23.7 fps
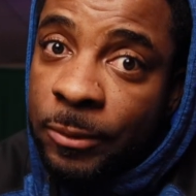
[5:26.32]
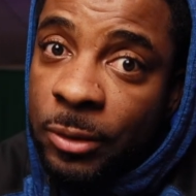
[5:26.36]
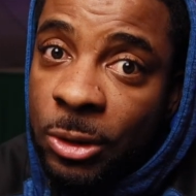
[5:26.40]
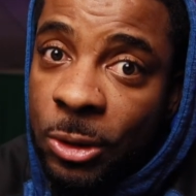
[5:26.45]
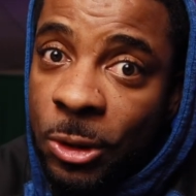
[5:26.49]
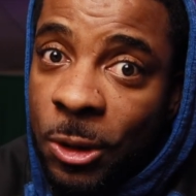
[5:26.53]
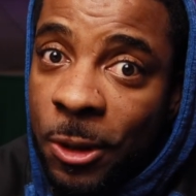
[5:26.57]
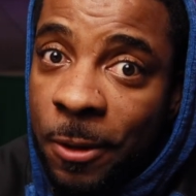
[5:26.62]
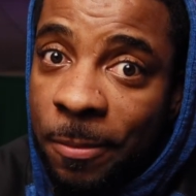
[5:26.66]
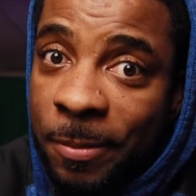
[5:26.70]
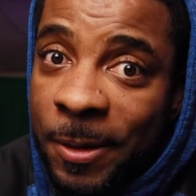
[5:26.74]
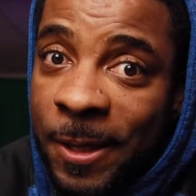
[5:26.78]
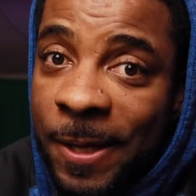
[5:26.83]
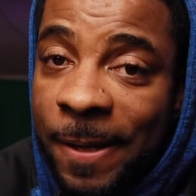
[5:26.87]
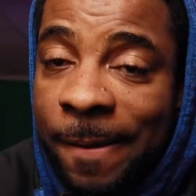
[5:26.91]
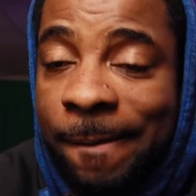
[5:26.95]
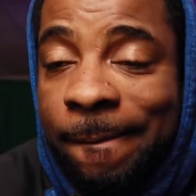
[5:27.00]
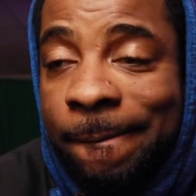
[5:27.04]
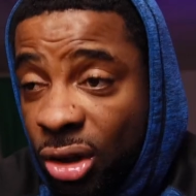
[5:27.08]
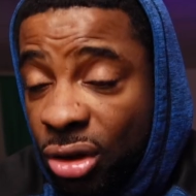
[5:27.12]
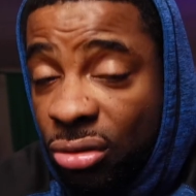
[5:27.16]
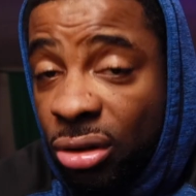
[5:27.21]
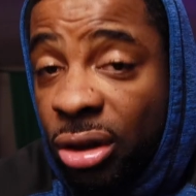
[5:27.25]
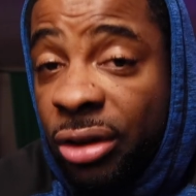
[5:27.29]
You know what I mean?
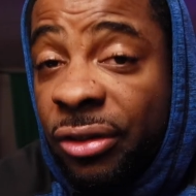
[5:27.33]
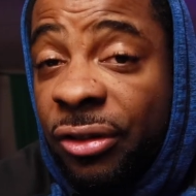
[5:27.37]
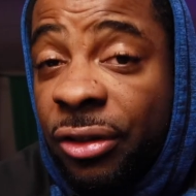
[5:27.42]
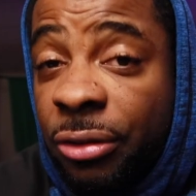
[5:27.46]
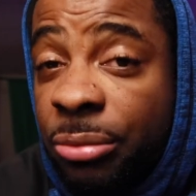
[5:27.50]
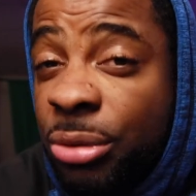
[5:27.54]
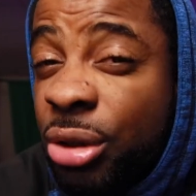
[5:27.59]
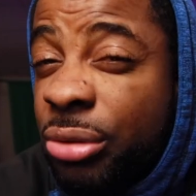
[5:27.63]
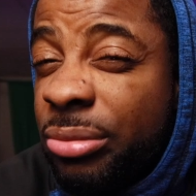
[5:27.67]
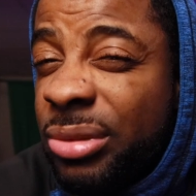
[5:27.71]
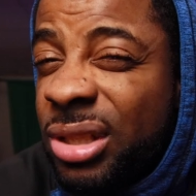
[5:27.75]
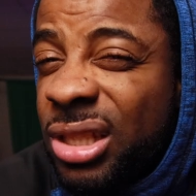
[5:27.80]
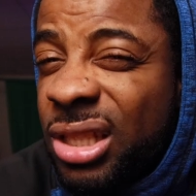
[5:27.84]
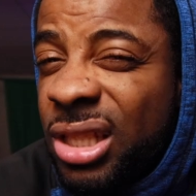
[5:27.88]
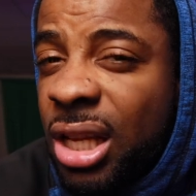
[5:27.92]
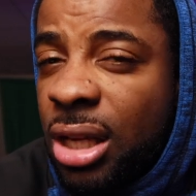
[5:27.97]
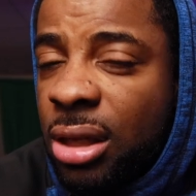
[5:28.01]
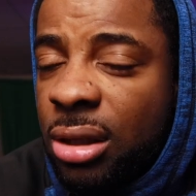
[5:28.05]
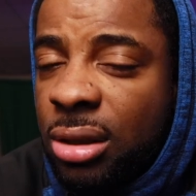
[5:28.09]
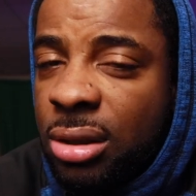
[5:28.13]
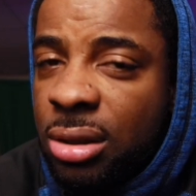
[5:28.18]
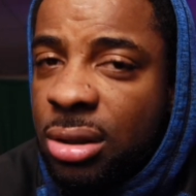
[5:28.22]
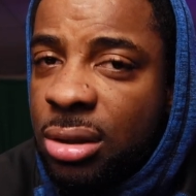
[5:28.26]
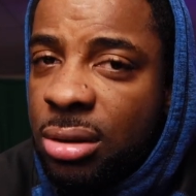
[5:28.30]
You learn from your
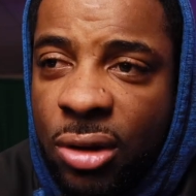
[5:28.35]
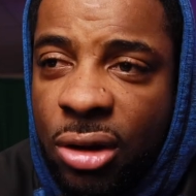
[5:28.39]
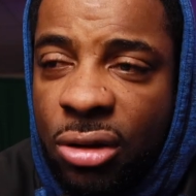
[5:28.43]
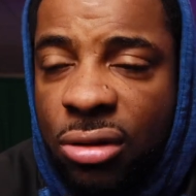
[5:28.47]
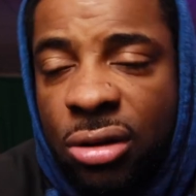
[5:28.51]
mistakes.